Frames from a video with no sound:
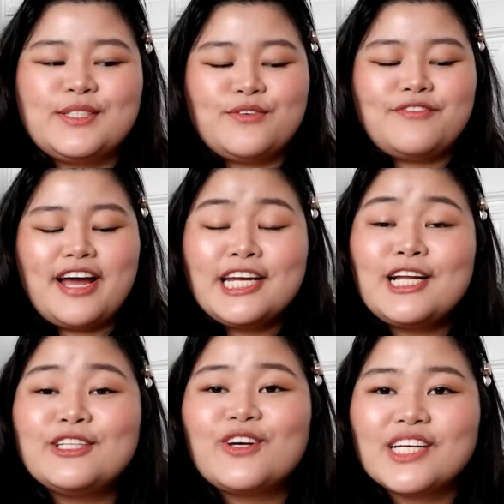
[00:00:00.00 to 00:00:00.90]
So,
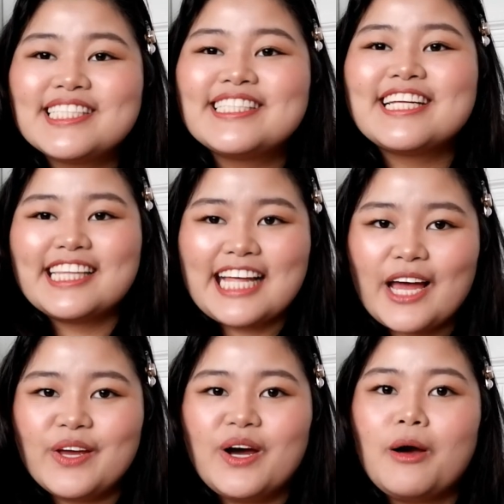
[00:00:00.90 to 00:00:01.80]
final thoughts na
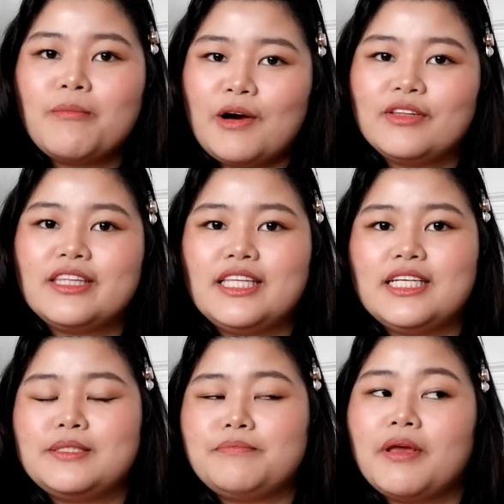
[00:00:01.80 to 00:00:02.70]
tayo about
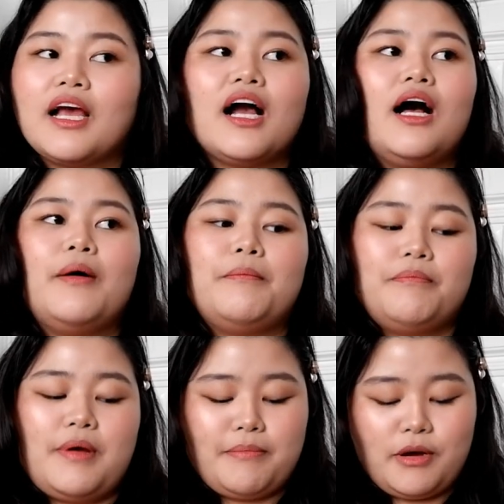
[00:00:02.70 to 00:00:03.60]
this makeup,
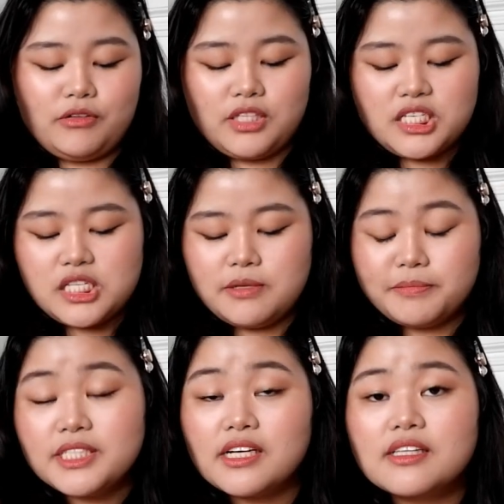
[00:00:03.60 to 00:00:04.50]
about this
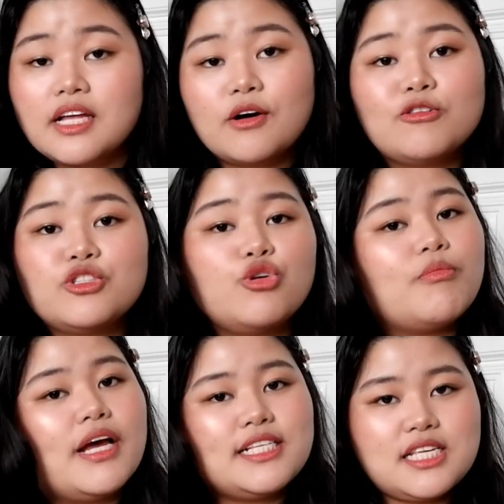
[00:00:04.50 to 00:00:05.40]
lipstick na
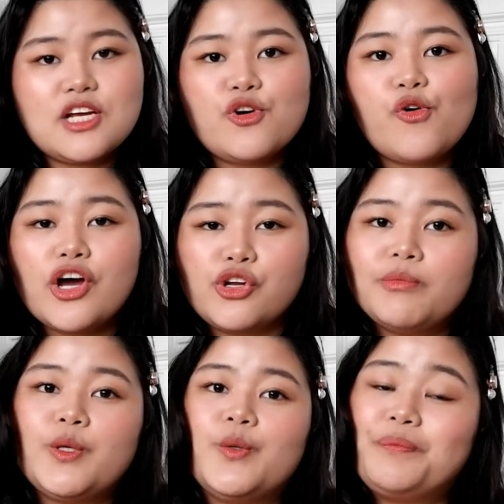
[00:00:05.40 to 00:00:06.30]
Cuztomizing. Kung ano
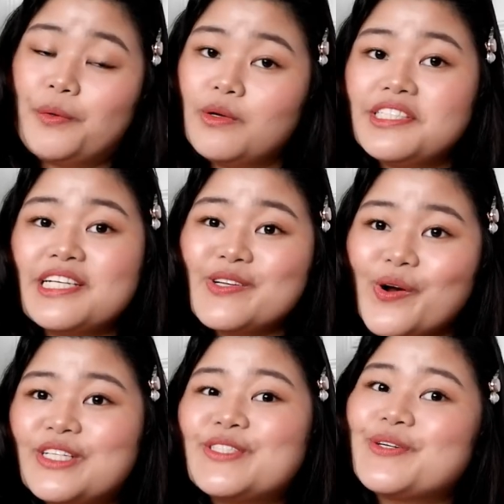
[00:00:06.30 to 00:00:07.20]
ba yung pros
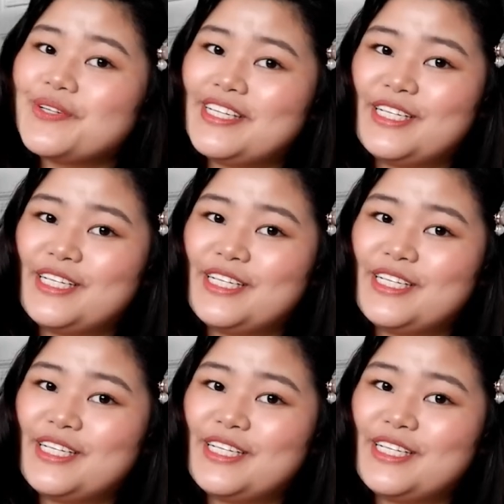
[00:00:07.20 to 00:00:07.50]
and cons ko